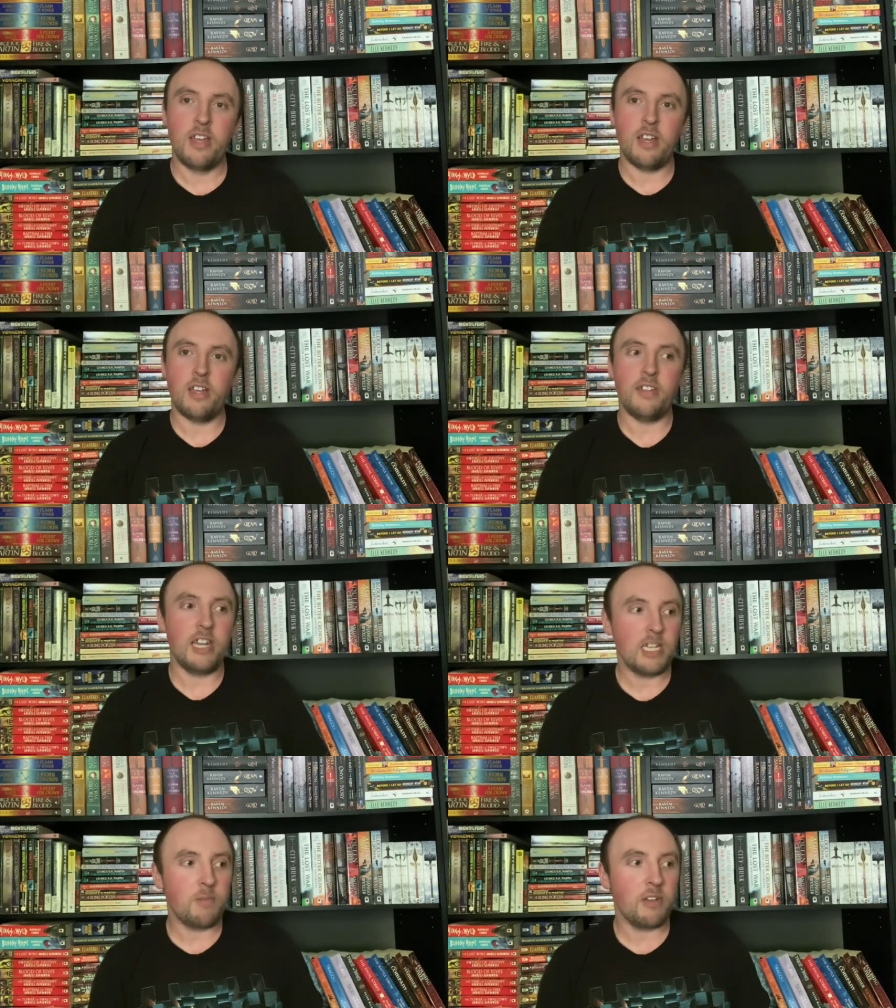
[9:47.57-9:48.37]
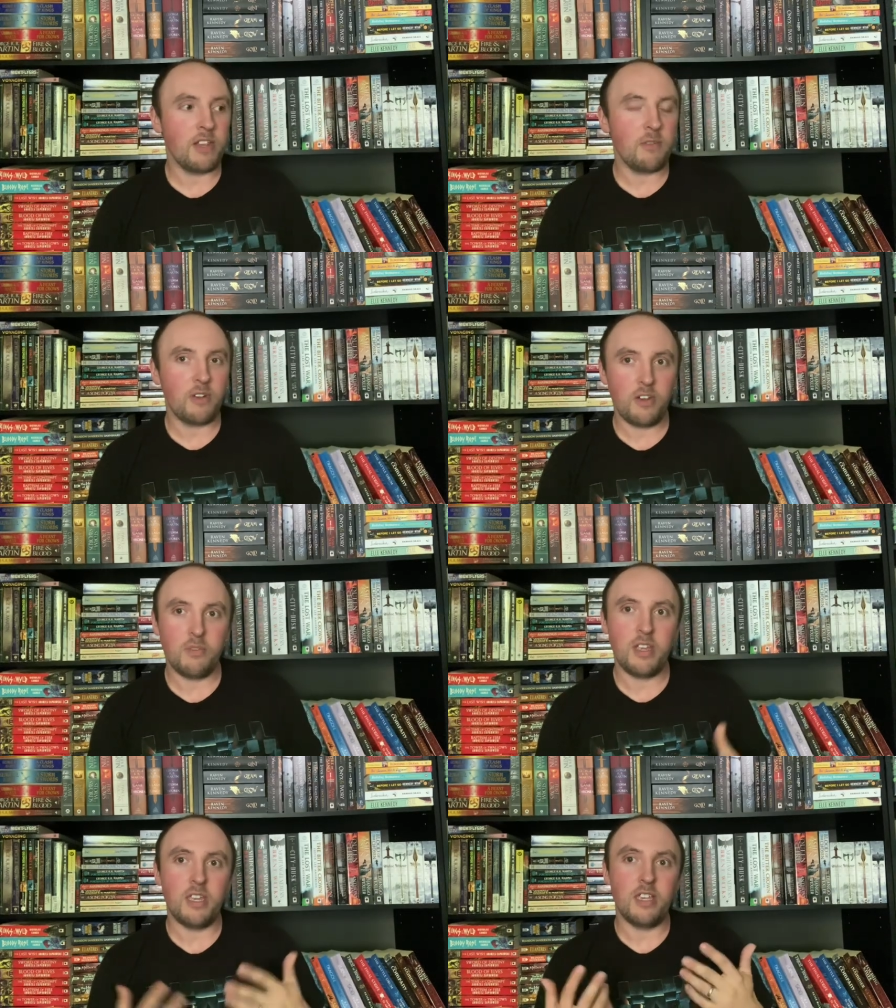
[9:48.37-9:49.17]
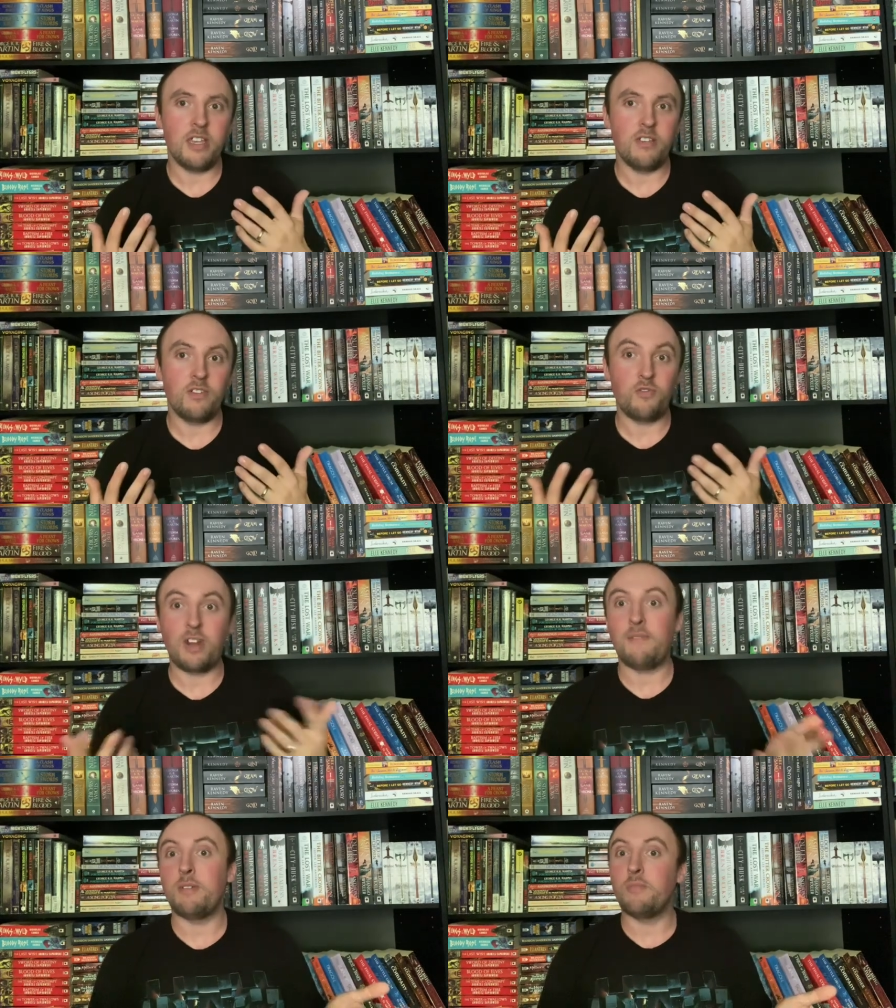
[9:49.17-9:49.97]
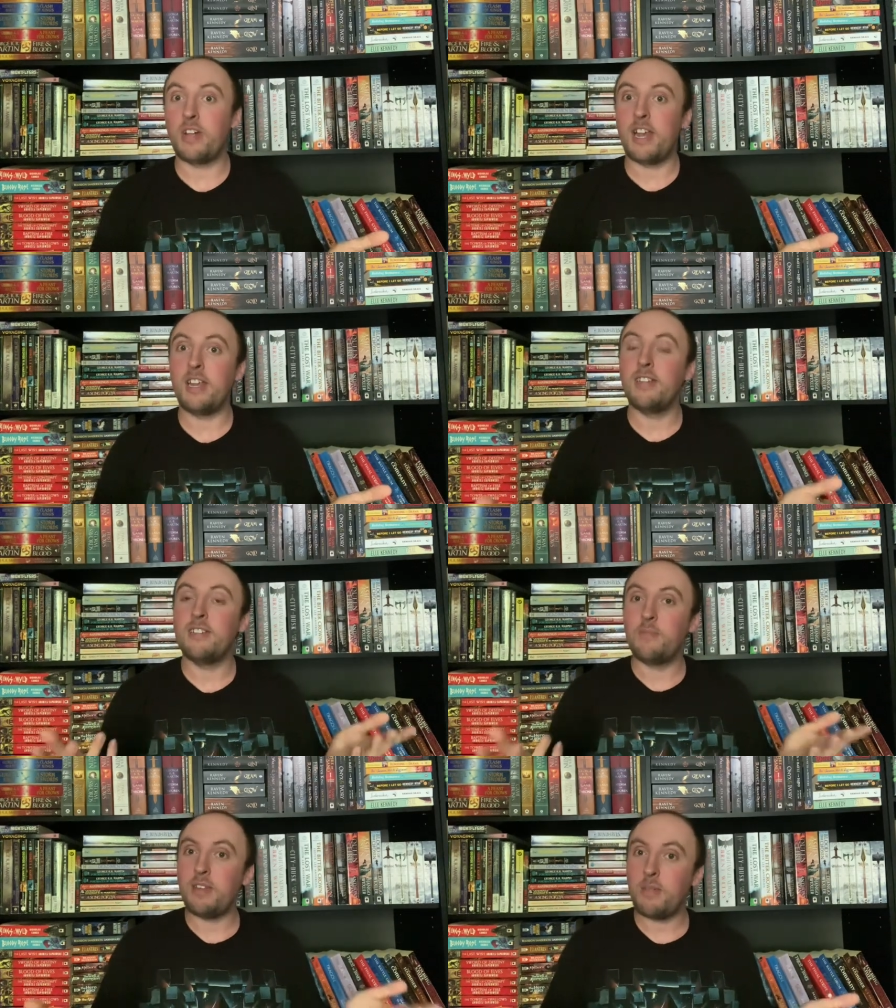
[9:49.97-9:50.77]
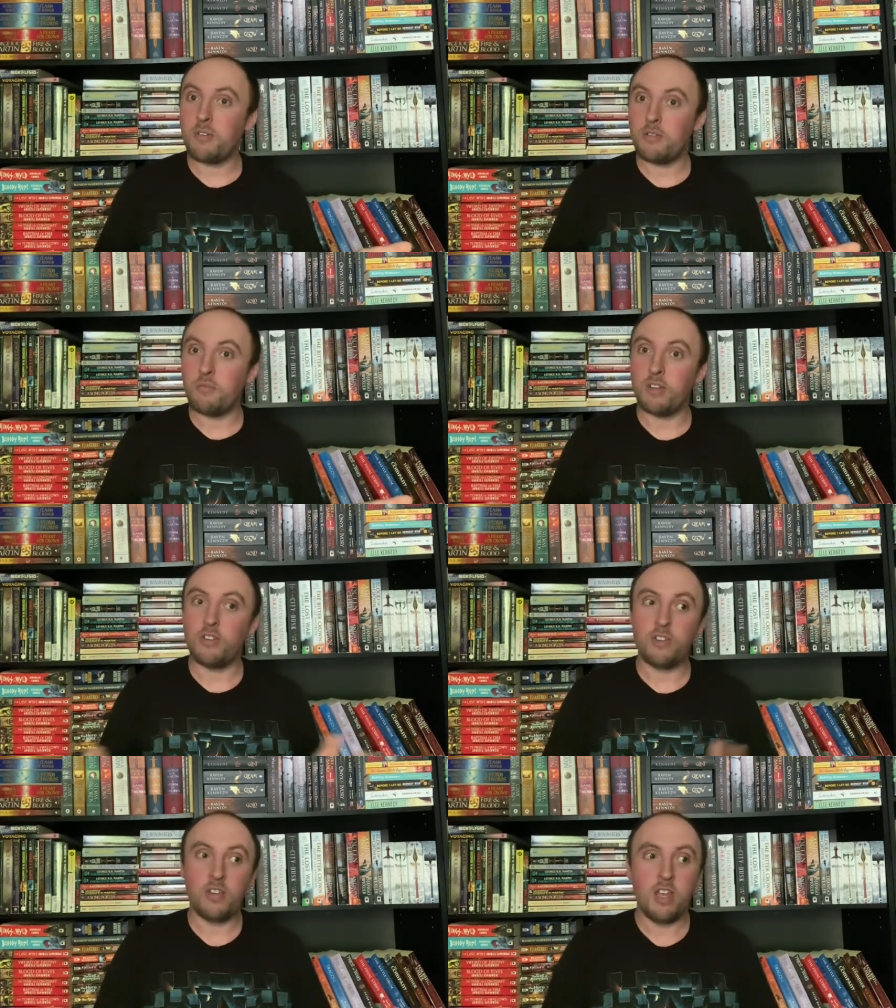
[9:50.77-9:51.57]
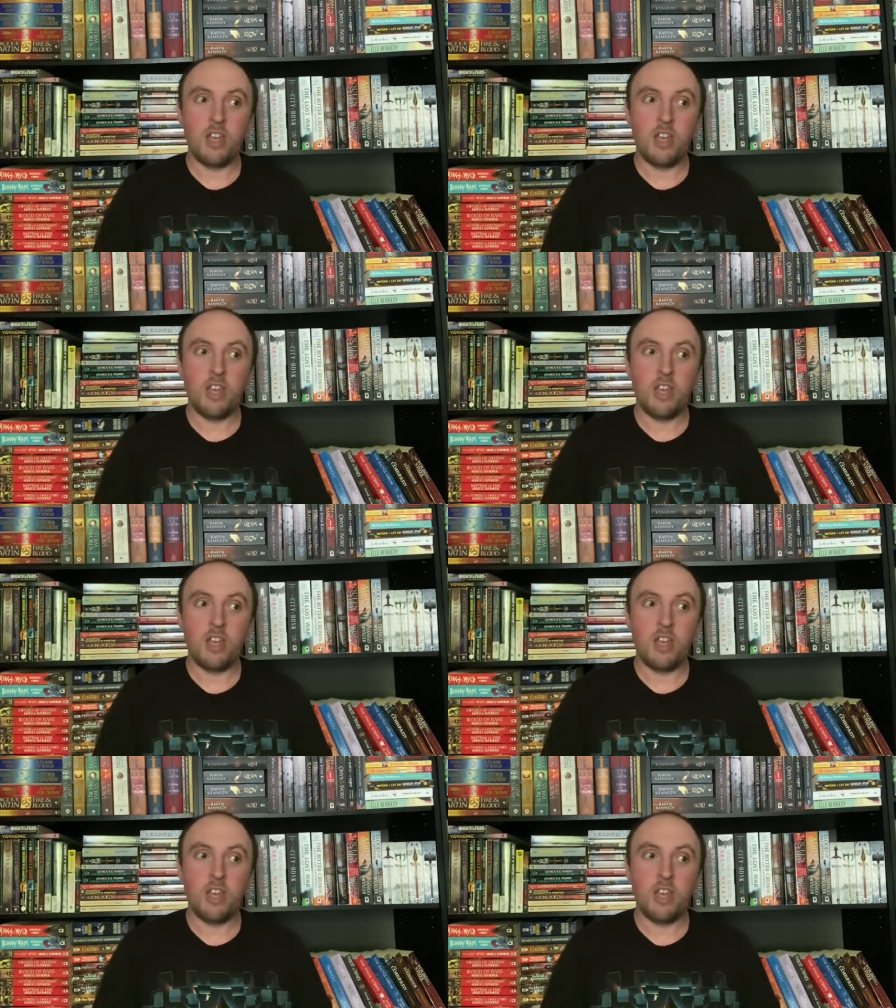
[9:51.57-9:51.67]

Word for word: Uh, the next book that we're doing is Driving Blind in September, which